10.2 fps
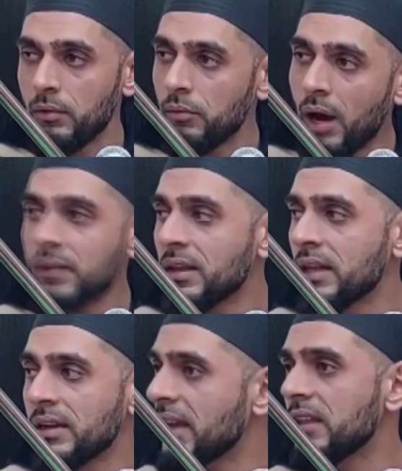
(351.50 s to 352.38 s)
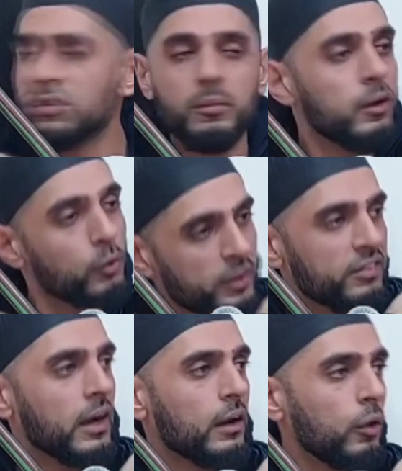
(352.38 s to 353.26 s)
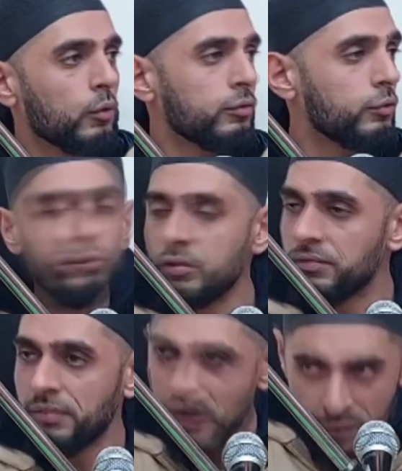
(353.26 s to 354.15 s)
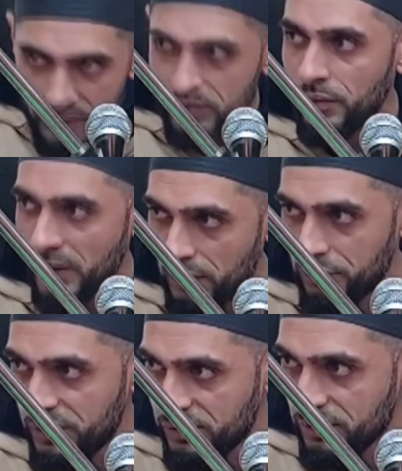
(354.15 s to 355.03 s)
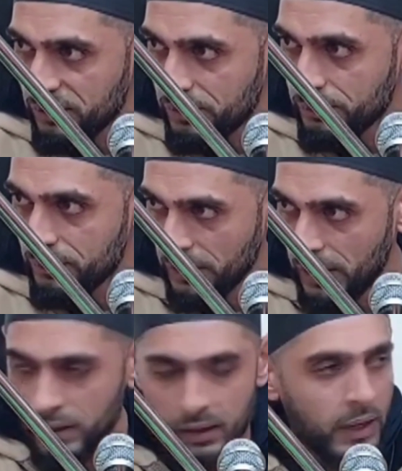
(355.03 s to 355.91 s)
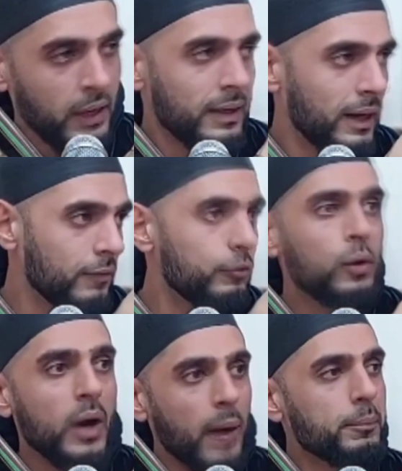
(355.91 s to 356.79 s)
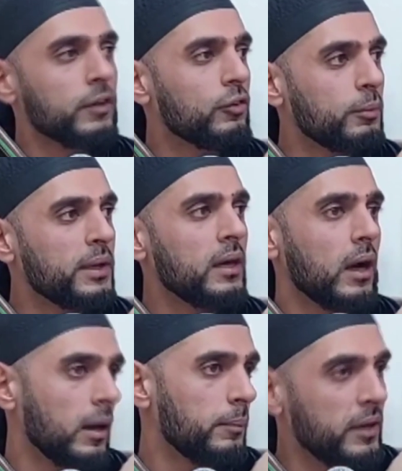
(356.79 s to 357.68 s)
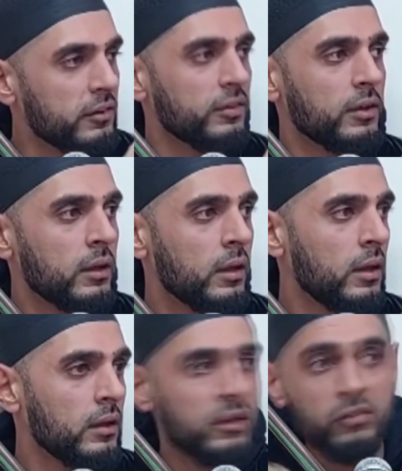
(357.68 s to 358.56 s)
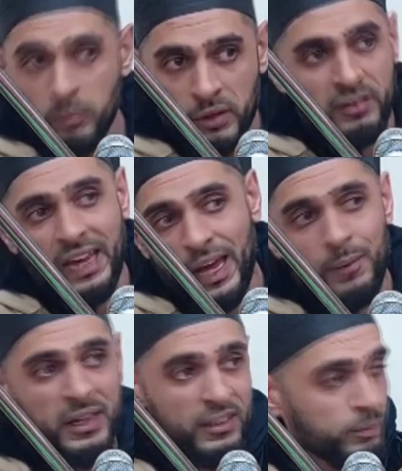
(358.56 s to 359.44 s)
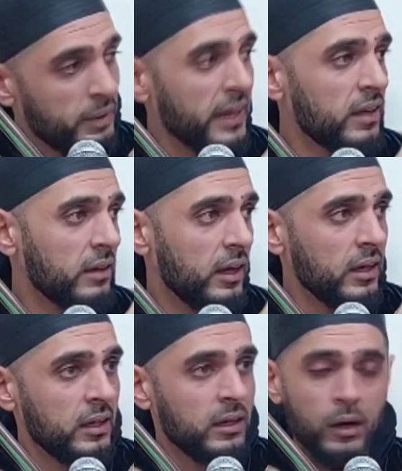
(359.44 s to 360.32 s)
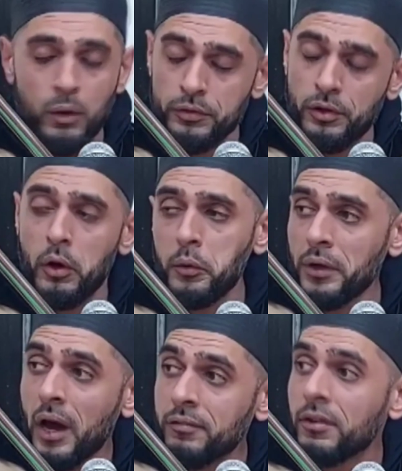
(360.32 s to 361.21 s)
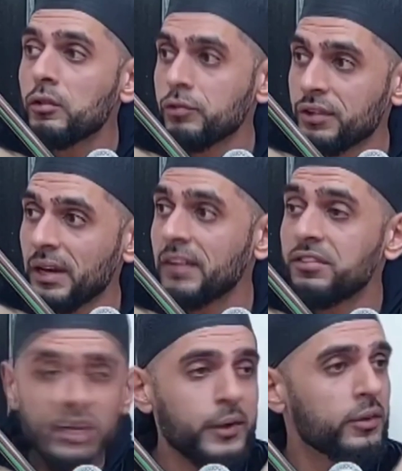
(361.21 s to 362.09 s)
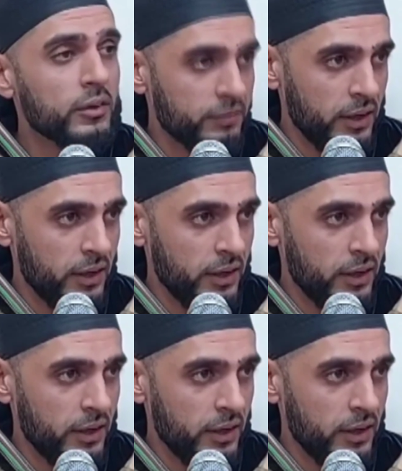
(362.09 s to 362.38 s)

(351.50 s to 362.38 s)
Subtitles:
rather than telling someone who is that close due to various array of reasons. Okay? Now if you happen to be a person that someone's came and explained or divulged a secret of